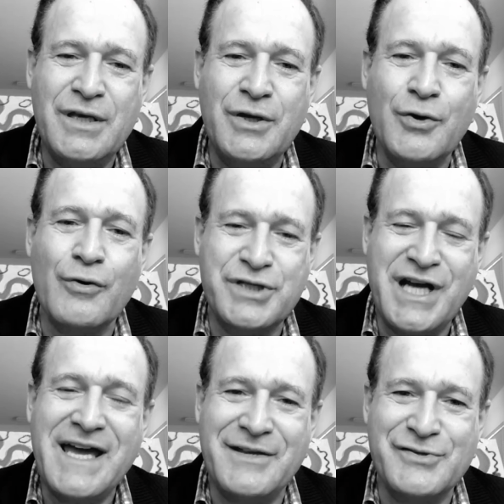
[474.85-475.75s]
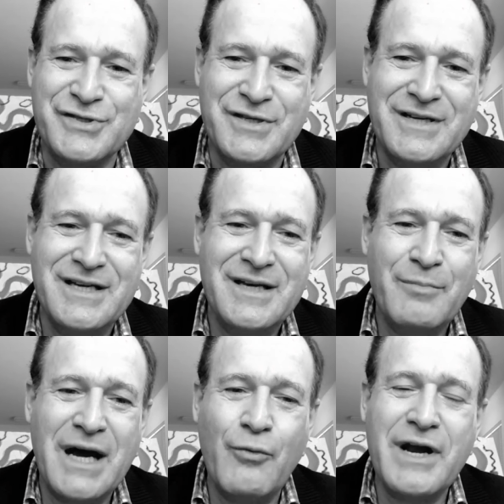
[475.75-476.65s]
you're changed
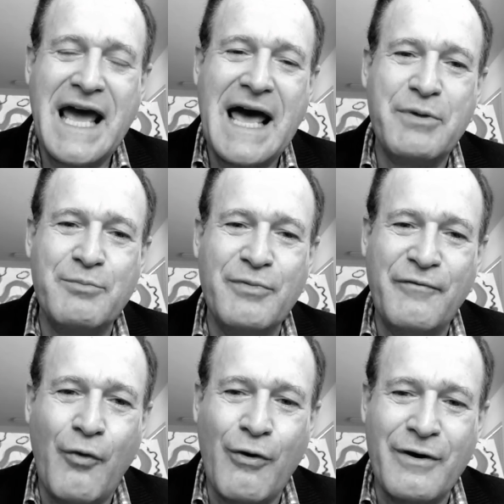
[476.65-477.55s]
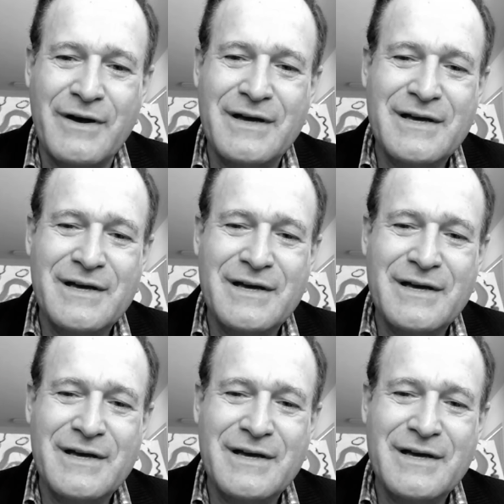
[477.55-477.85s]
by what happened before.